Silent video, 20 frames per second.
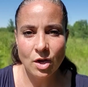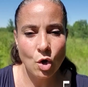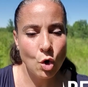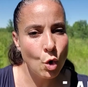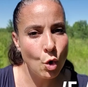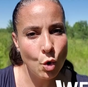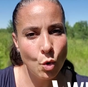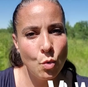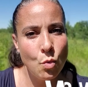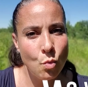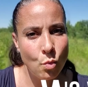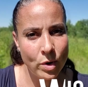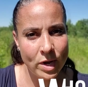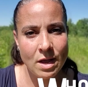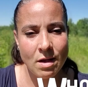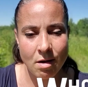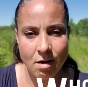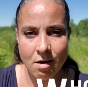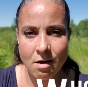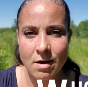who we
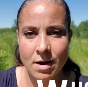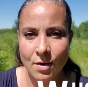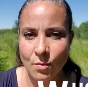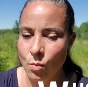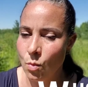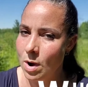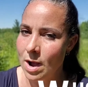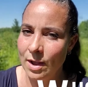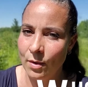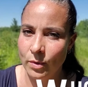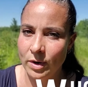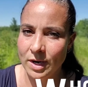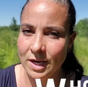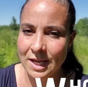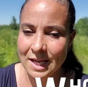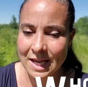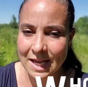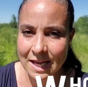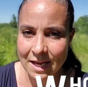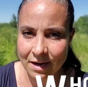are and why we're
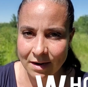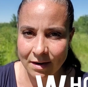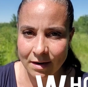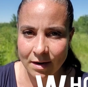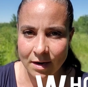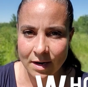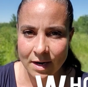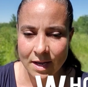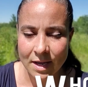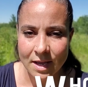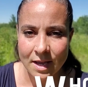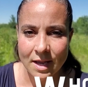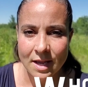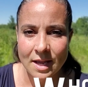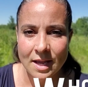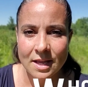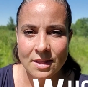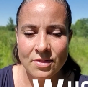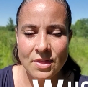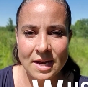here,
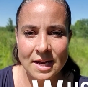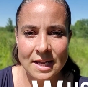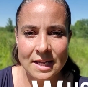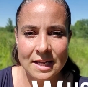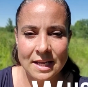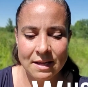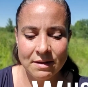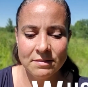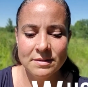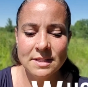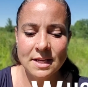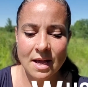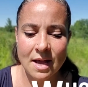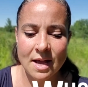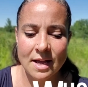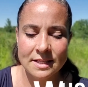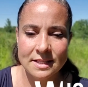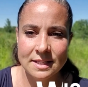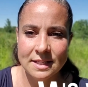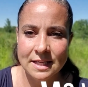then it gives
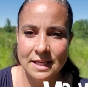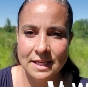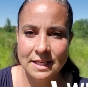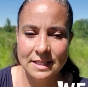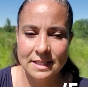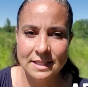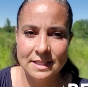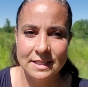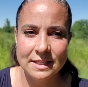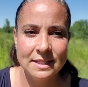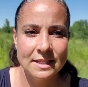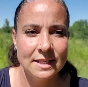us this